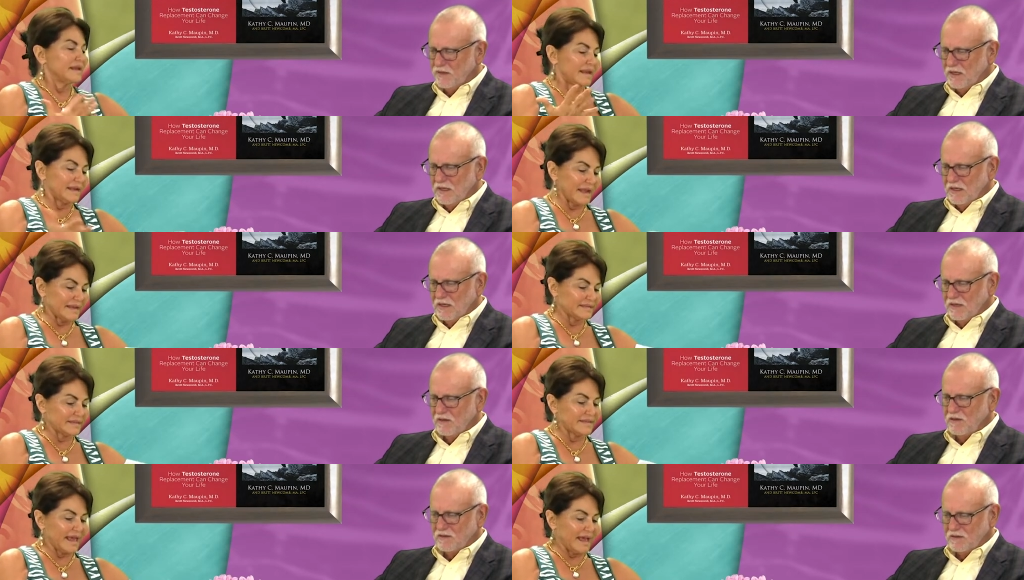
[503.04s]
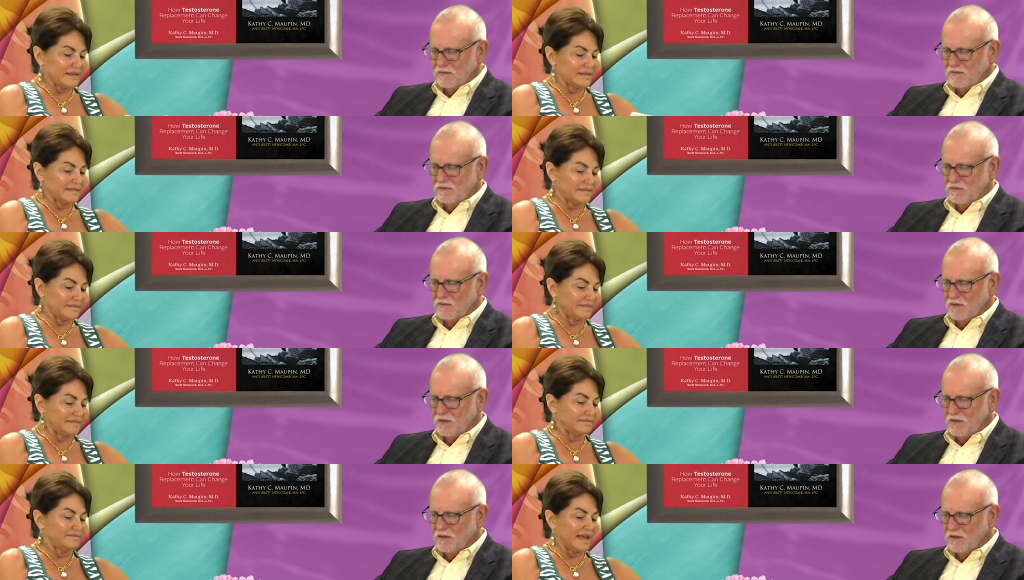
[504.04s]
Speaker 1: In any case, that
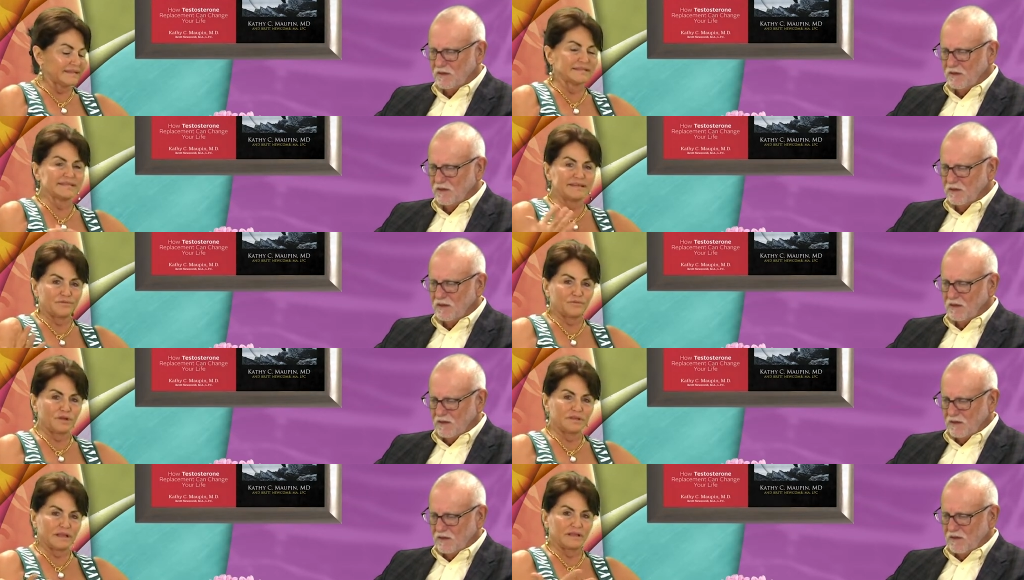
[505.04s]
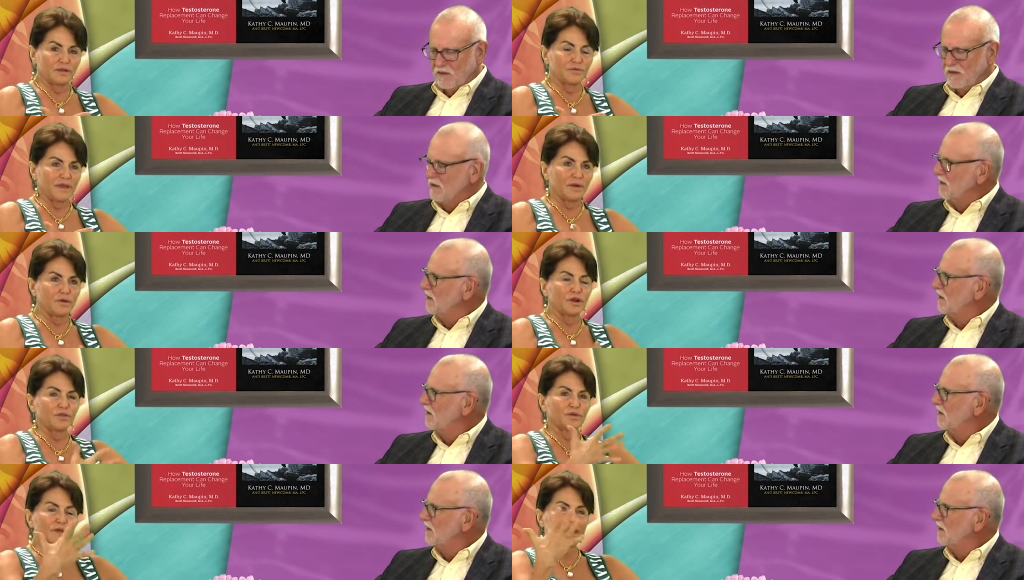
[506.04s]
that's different than low thyroid,
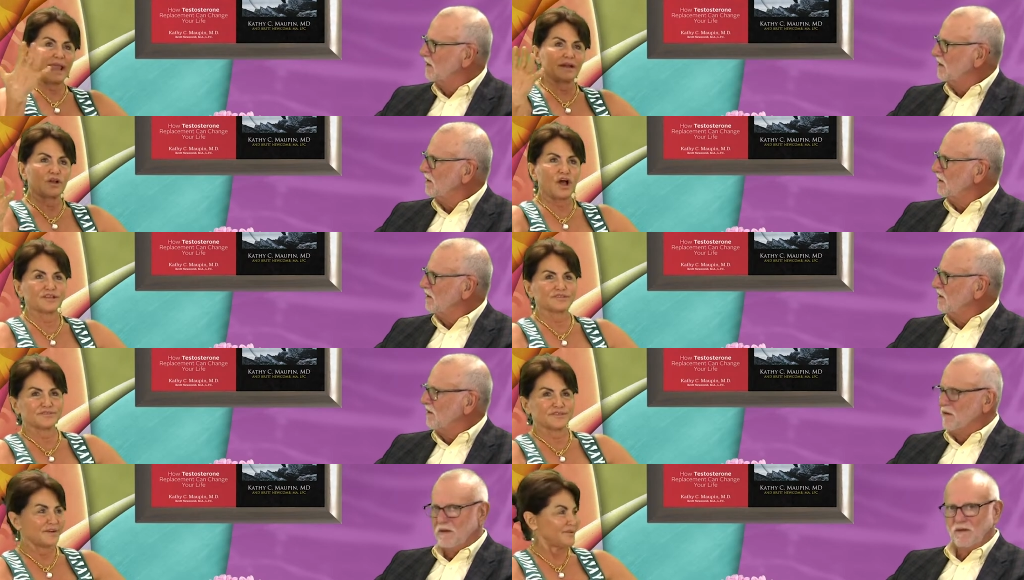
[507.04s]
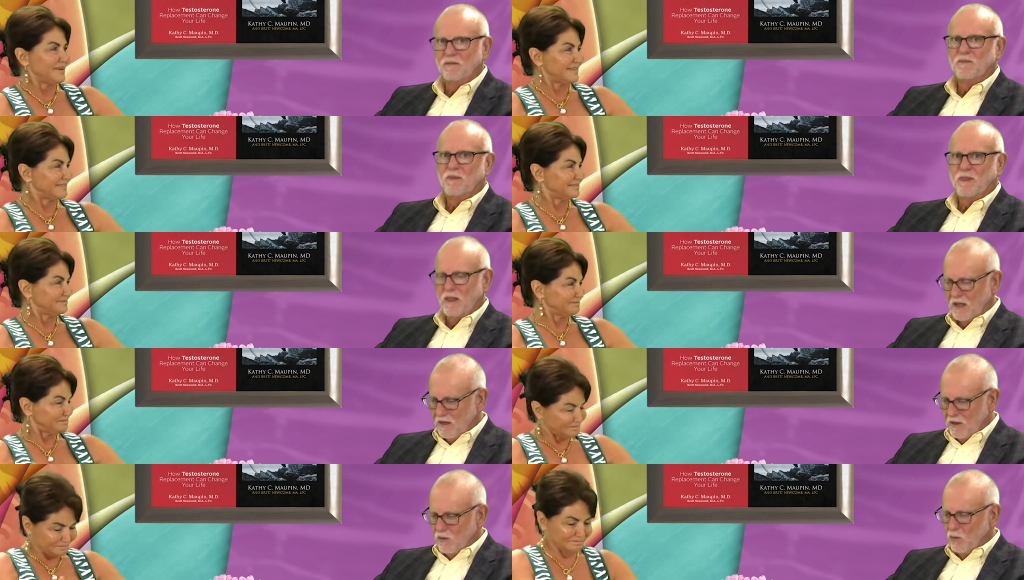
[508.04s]
although it can cause low thyroid.
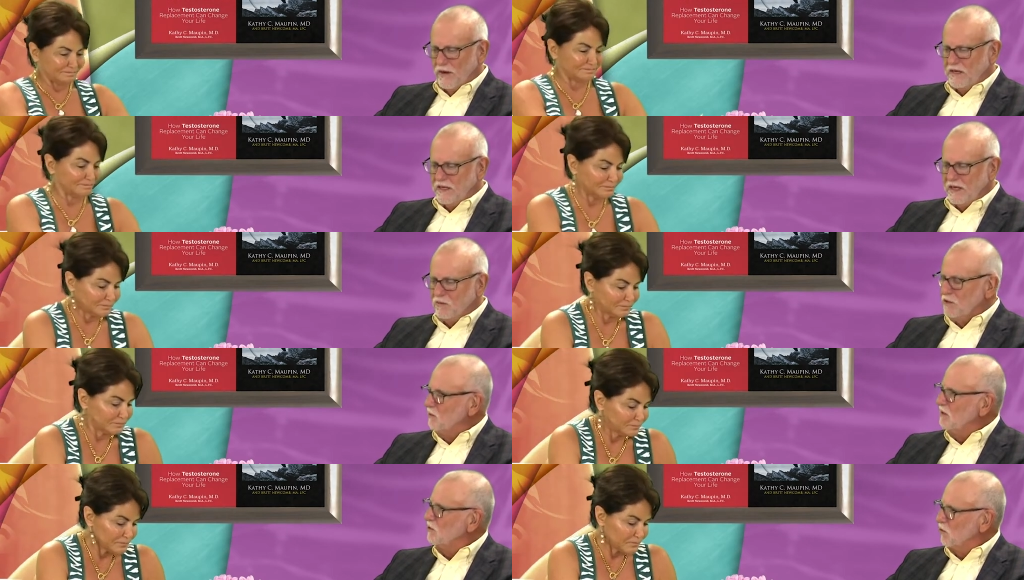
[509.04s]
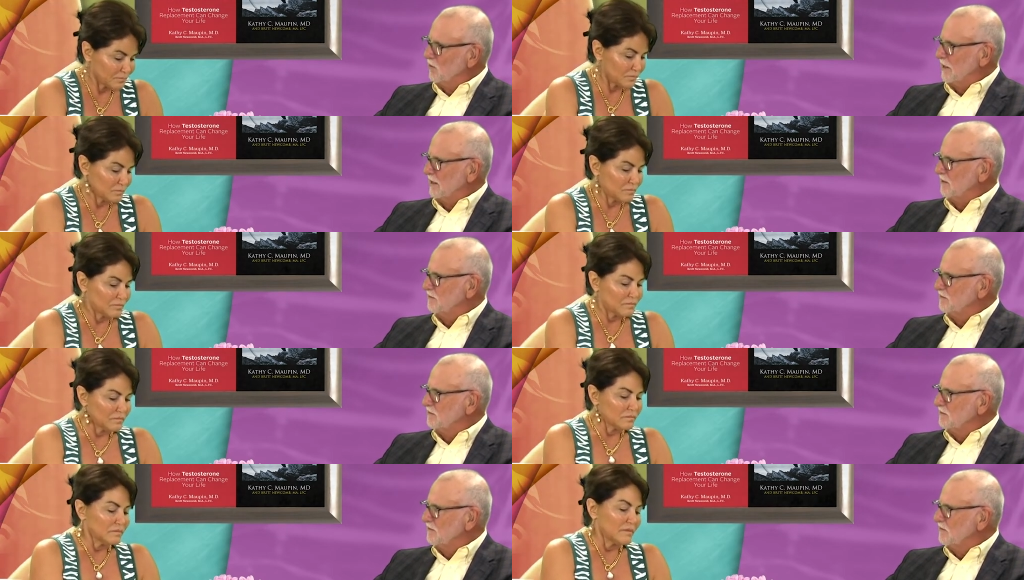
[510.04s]
Speaker 2: Weight gain when you eat normally.
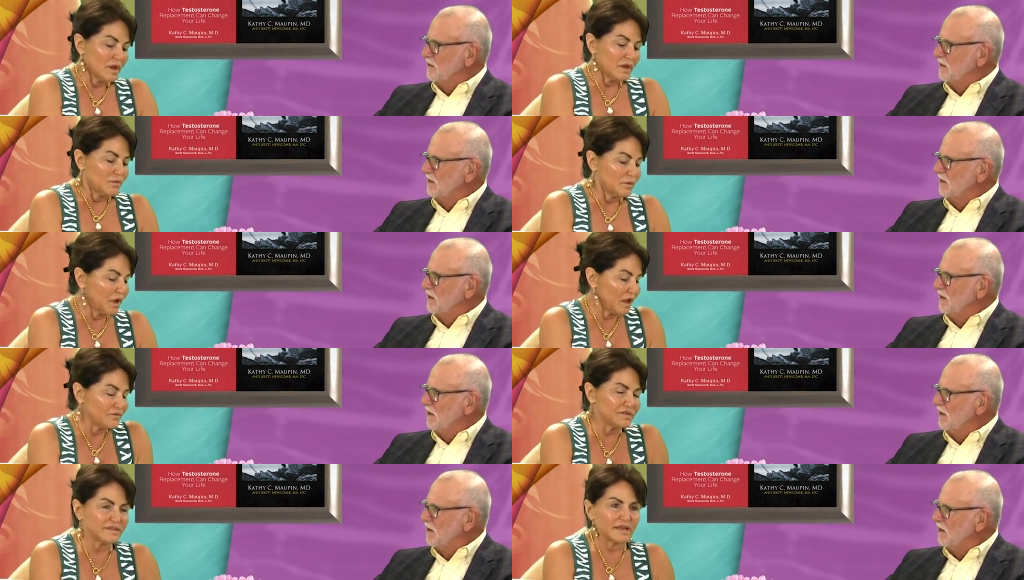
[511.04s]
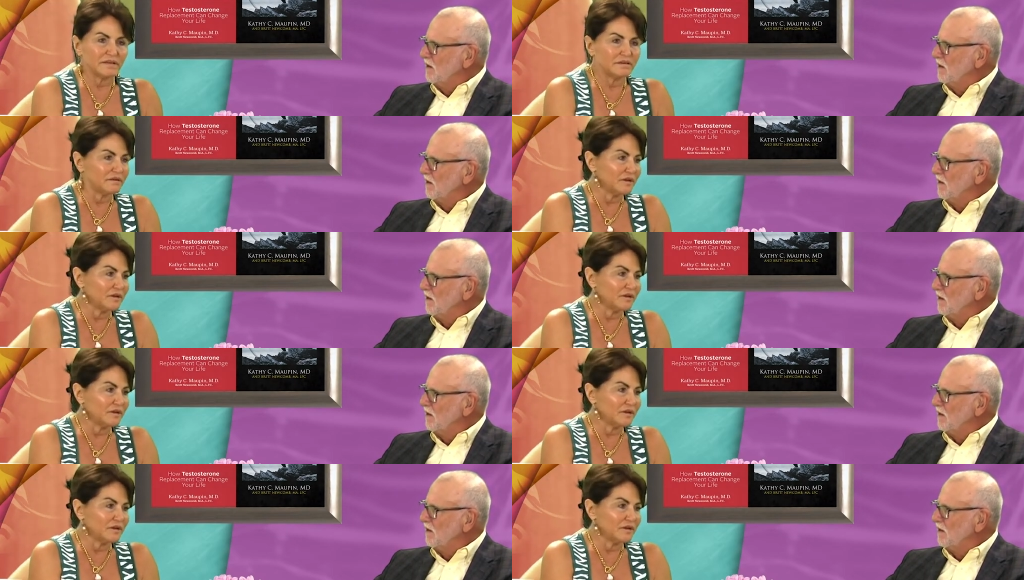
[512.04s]
Speaker 1: When all of a sudden,